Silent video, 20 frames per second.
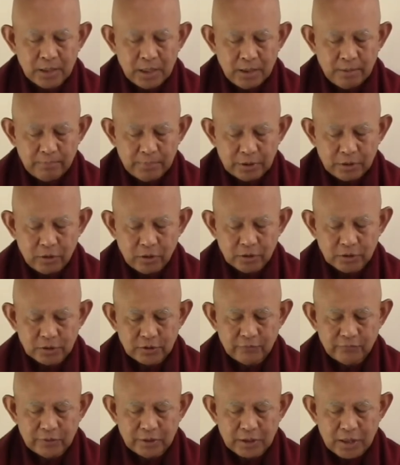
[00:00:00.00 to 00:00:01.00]
Because
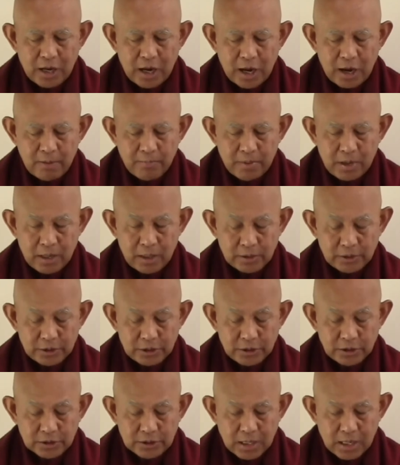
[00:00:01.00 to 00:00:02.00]
of the karma,
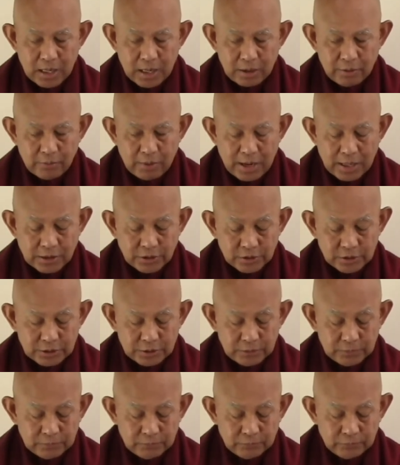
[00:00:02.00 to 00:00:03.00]
these are arising,
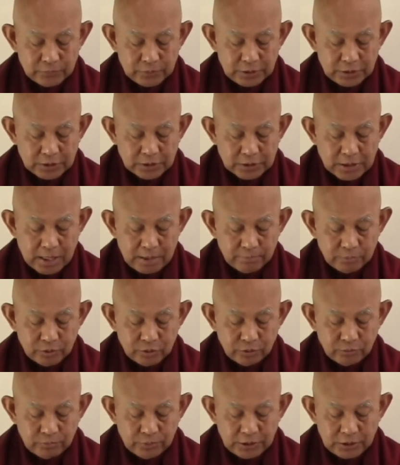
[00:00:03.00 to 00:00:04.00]
these come to
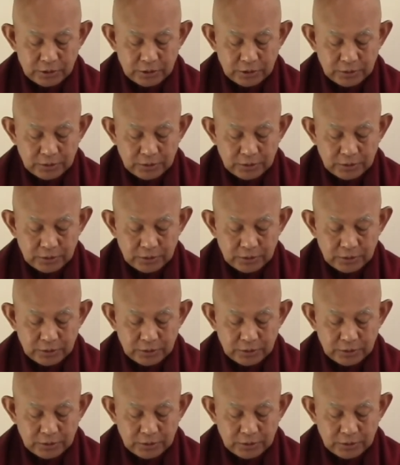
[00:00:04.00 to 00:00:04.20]
be.